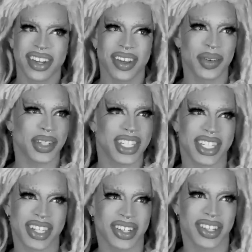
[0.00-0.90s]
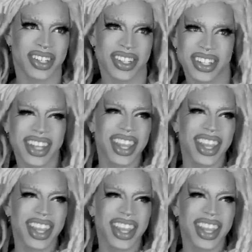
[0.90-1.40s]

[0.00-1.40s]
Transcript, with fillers: It was sold.